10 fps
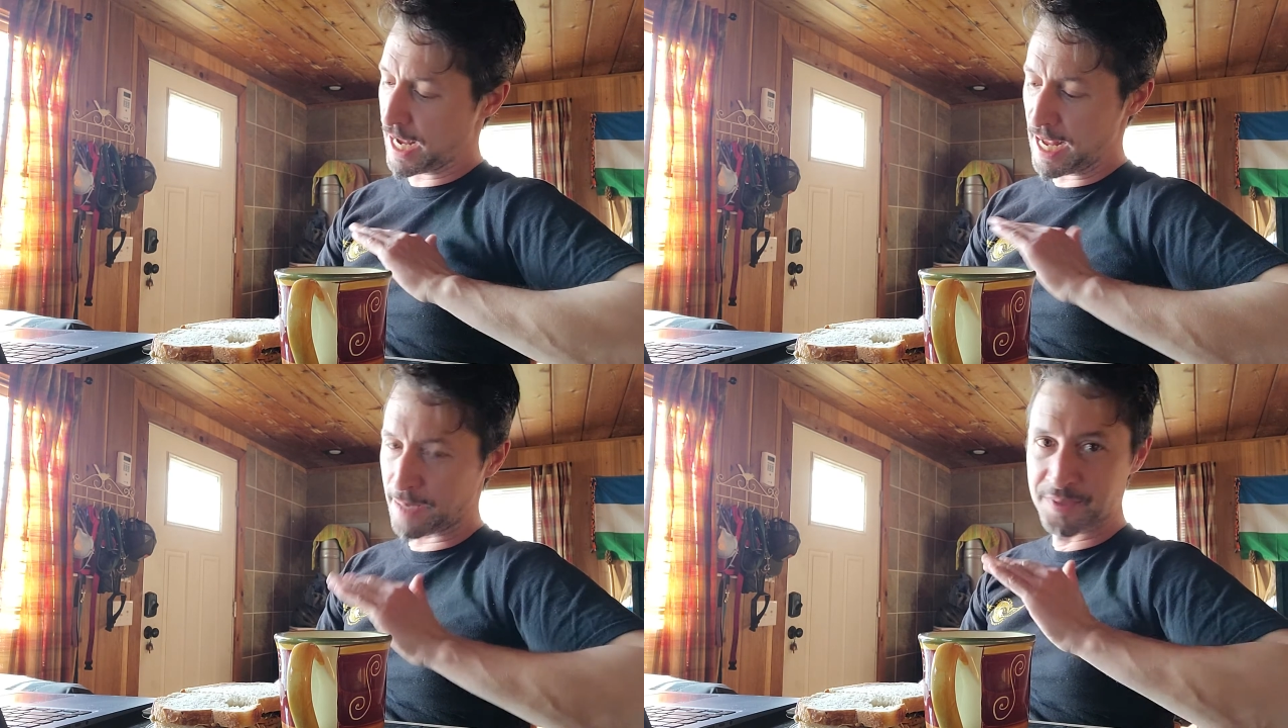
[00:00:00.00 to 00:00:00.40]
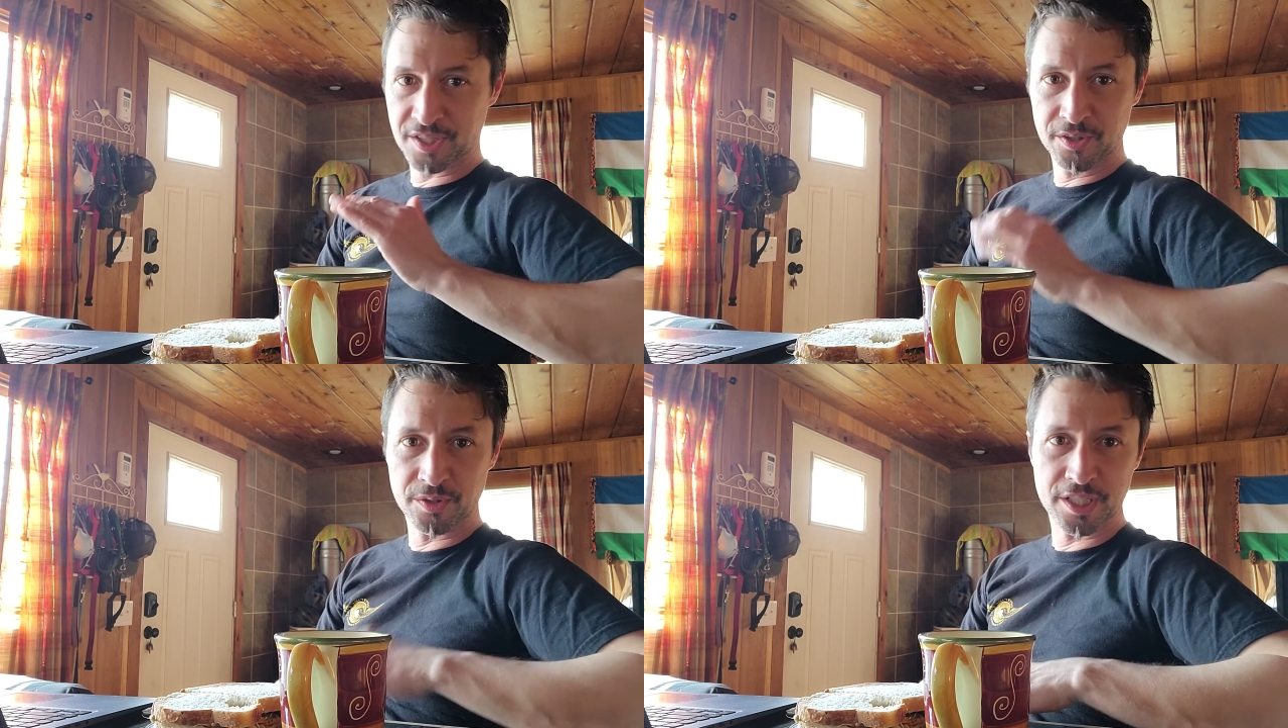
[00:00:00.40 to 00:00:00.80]

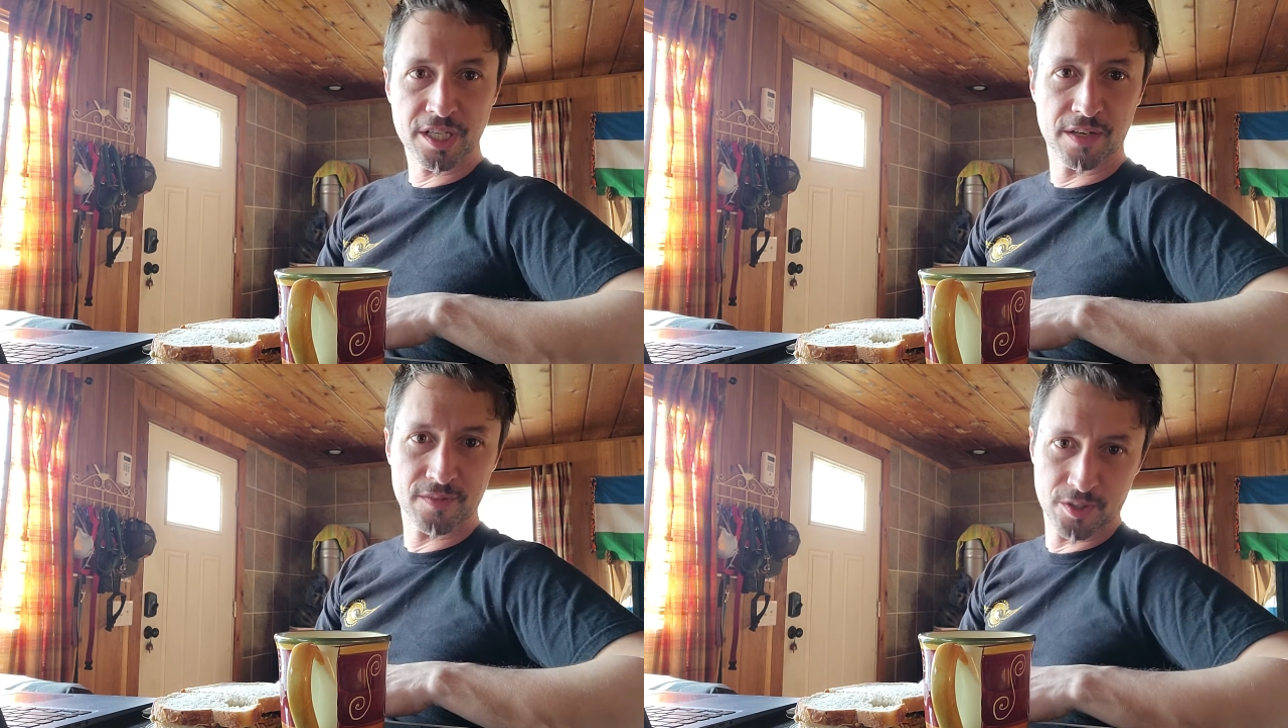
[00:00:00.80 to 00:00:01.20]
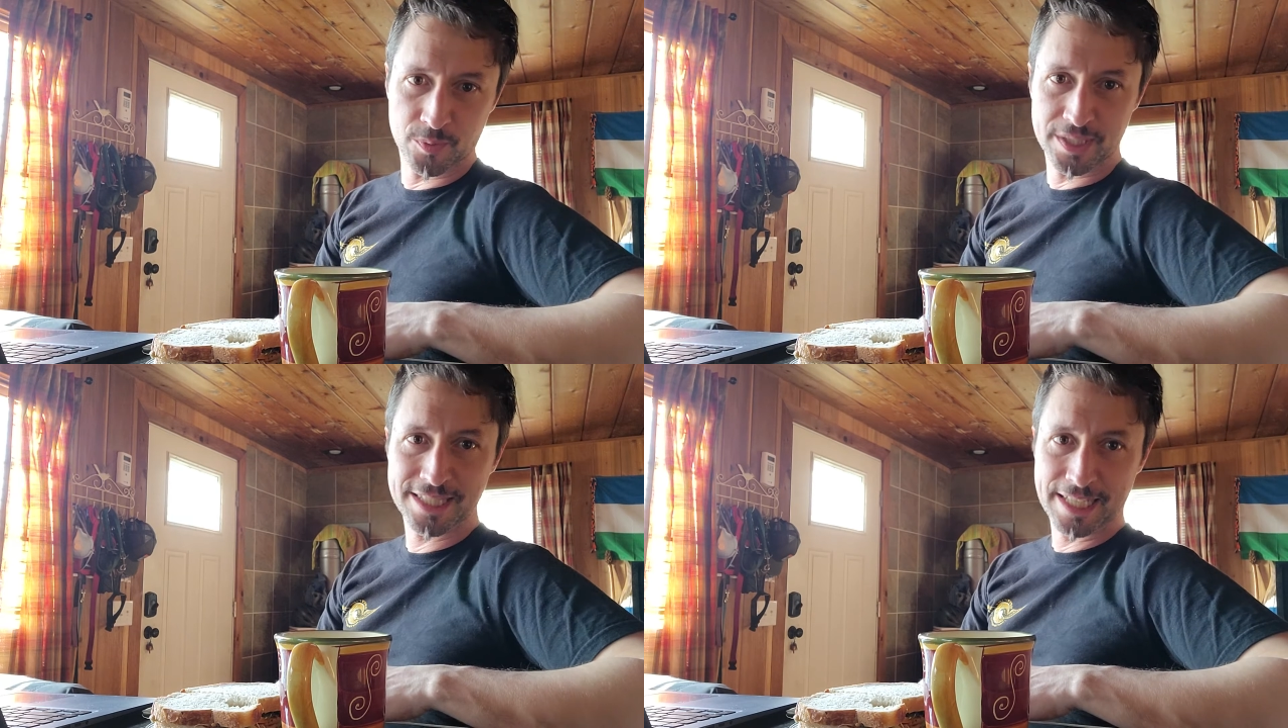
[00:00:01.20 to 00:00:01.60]
absolutely covered
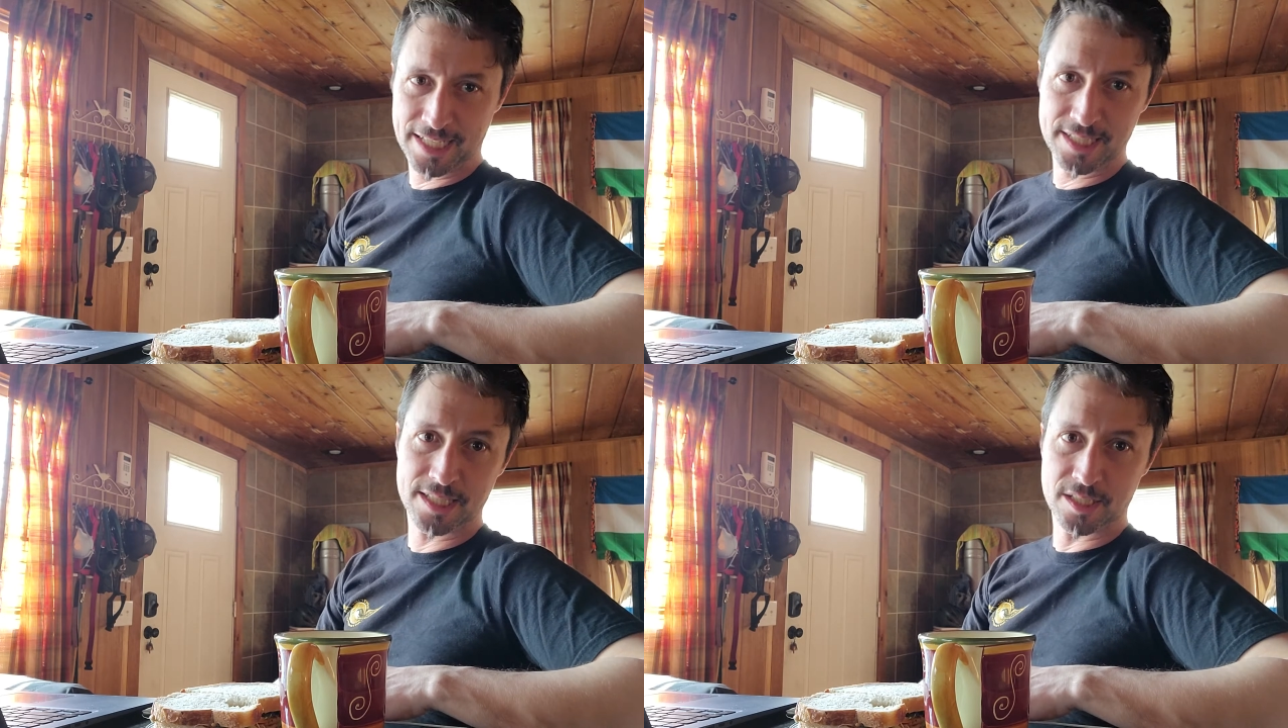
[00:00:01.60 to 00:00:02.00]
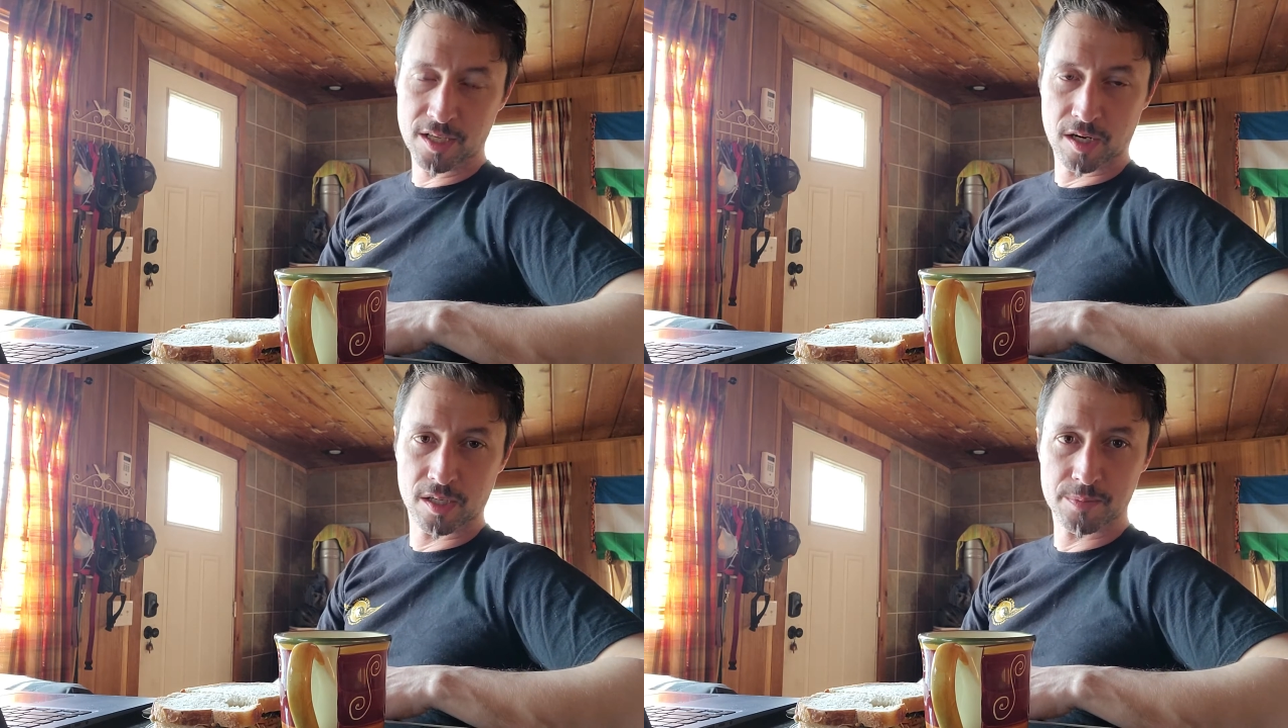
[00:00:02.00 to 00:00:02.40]
with tents and
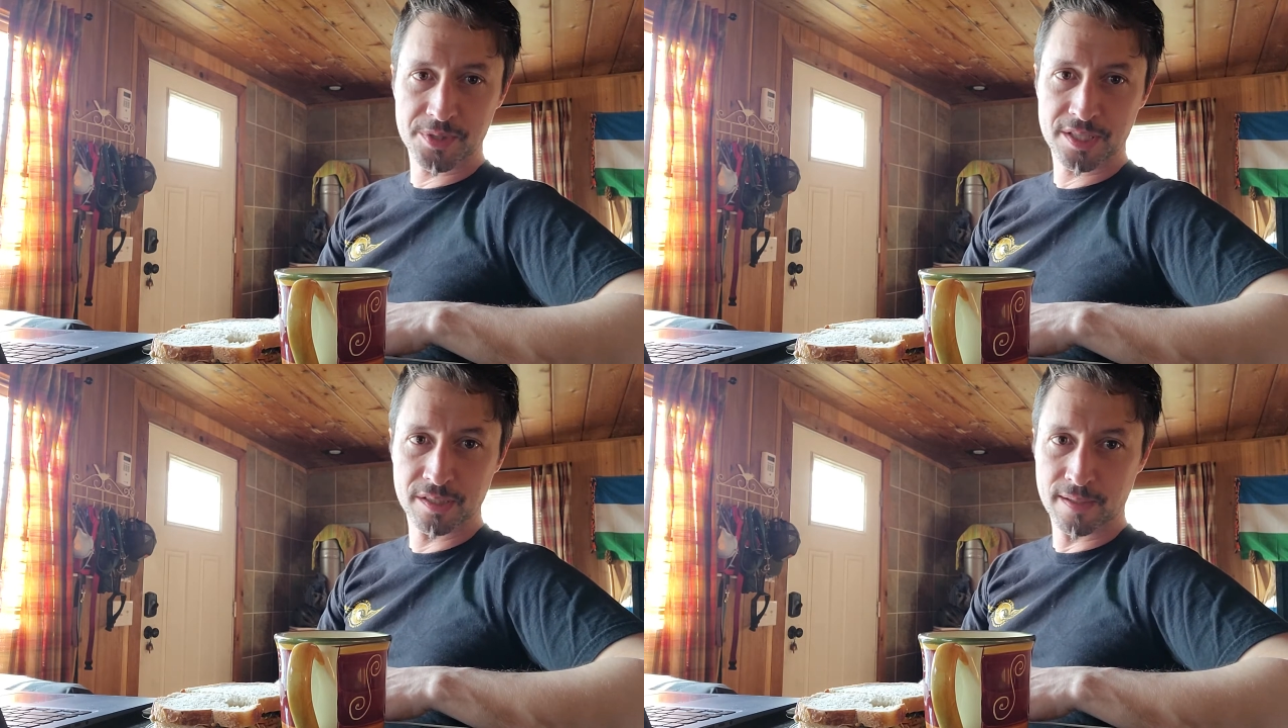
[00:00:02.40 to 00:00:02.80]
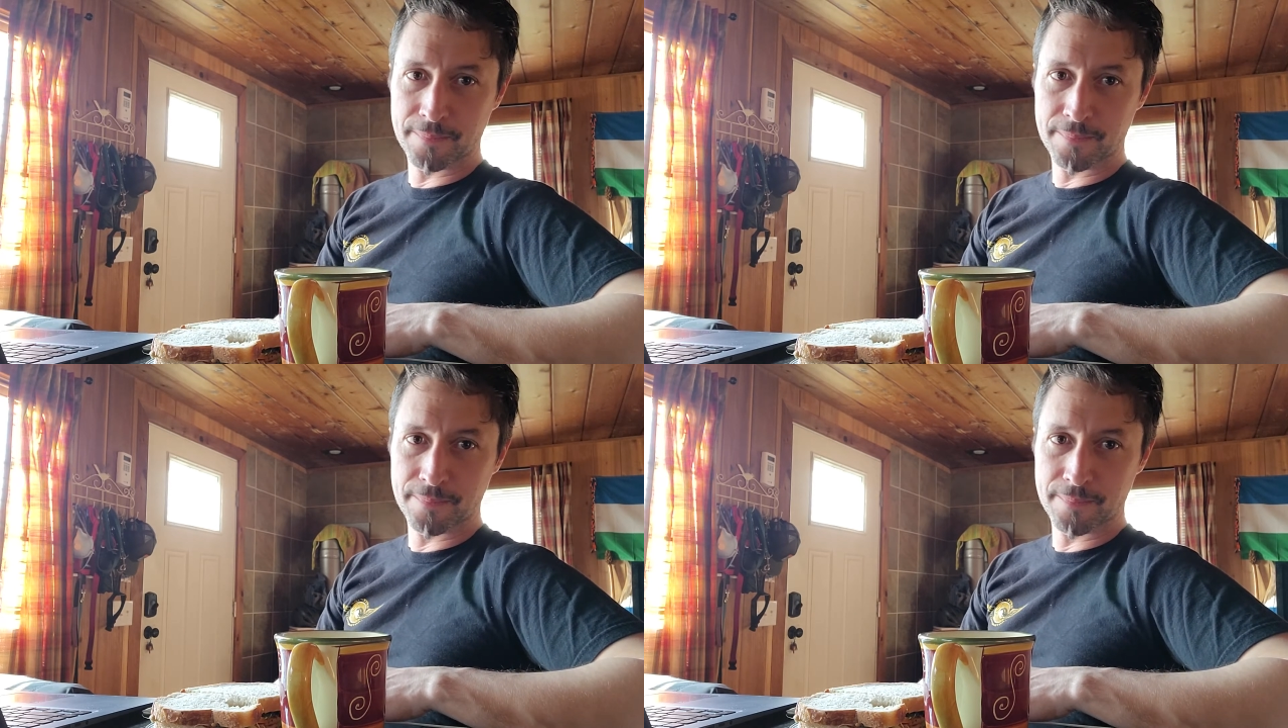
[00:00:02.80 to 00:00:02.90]
tarps